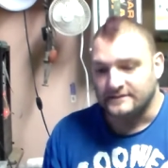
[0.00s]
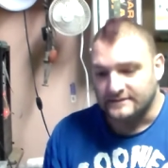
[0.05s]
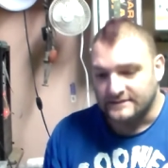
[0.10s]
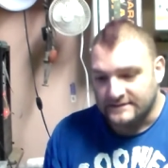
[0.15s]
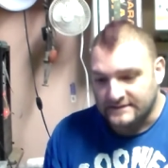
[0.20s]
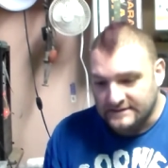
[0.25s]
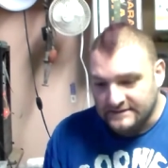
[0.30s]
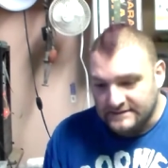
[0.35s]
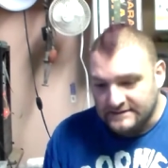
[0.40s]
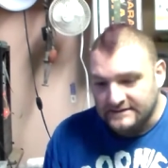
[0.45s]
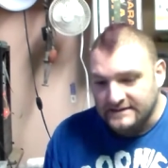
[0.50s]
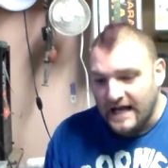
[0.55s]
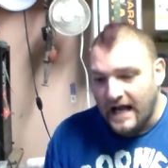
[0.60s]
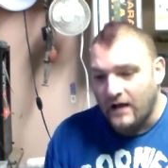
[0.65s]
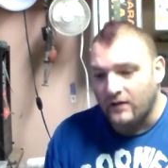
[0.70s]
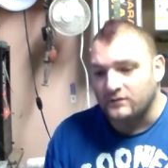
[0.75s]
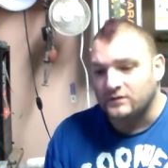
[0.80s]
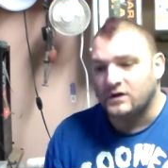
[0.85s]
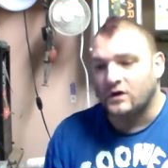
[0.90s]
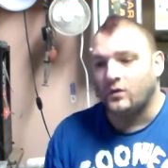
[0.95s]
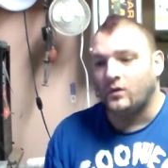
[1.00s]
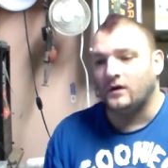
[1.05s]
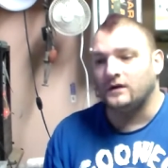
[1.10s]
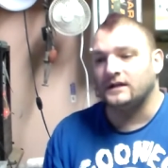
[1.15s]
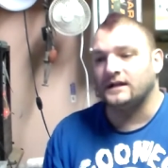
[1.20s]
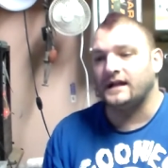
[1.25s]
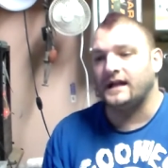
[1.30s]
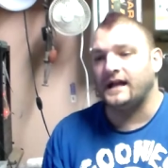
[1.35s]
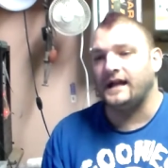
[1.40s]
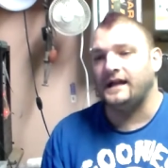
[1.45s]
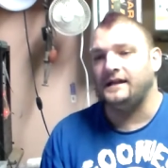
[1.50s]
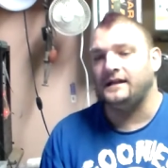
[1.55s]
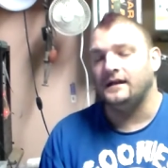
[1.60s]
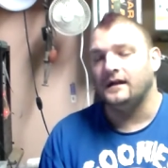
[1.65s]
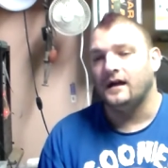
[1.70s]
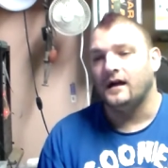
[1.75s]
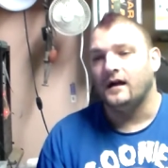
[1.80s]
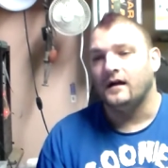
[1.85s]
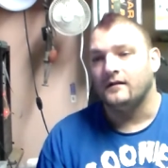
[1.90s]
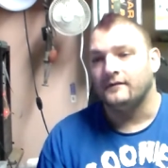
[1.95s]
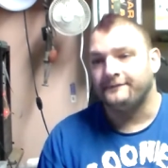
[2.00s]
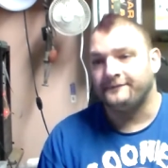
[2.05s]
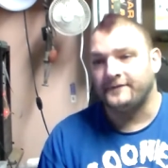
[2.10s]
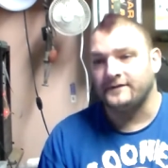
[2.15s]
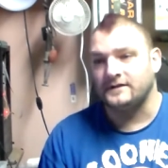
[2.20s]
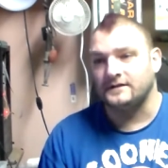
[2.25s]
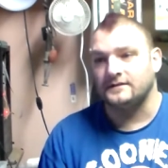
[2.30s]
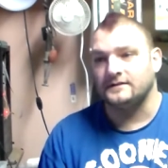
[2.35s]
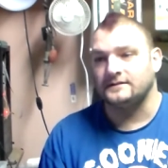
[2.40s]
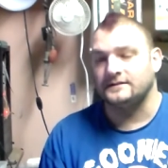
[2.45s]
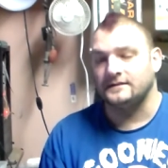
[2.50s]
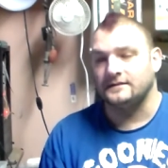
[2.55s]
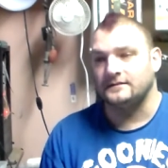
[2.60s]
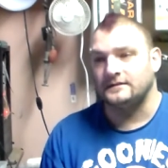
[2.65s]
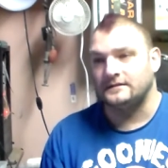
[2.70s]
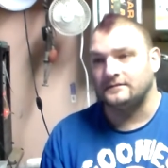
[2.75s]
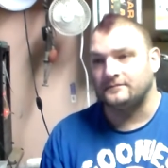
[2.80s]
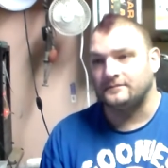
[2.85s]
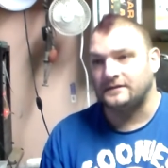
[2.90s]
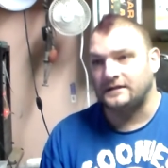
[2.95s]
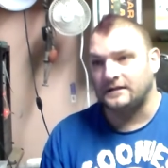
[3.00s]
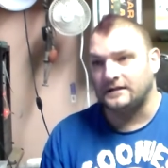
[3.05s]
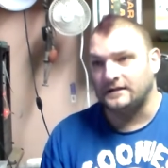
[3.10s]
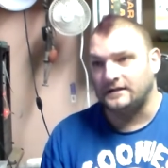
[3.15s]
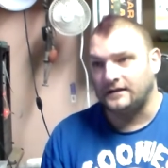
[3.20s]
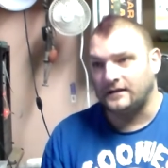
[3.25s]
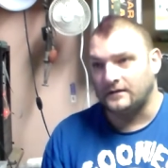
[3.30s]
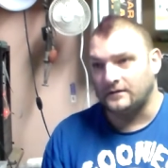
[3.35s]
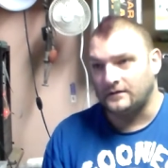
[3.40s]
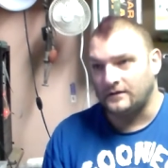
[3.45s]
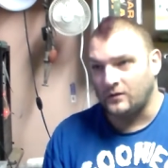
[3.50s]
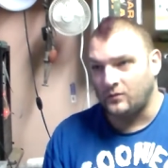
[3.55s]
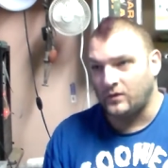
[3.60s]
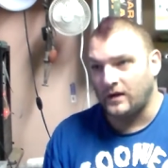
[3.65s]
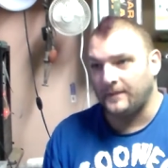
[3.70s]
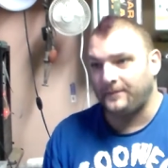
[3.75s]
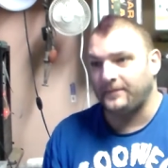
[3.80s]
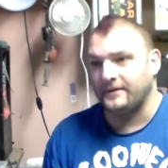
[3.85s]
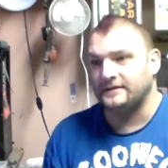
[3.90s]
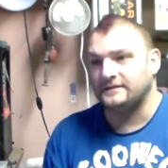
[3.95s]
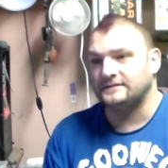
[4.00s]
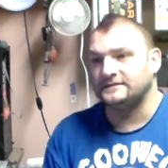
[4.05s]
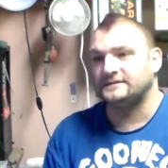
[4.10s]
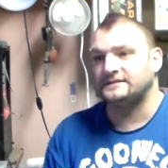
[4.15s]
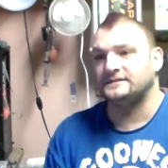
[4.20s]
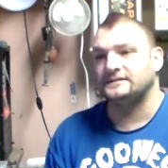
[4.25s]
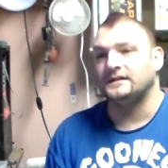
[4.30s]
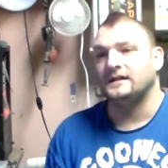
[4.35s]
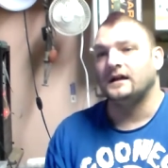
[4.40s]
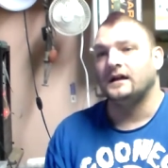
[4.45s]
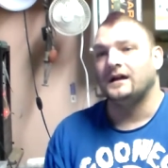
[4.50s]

sound quality for the, the, the, the, the, the weapons.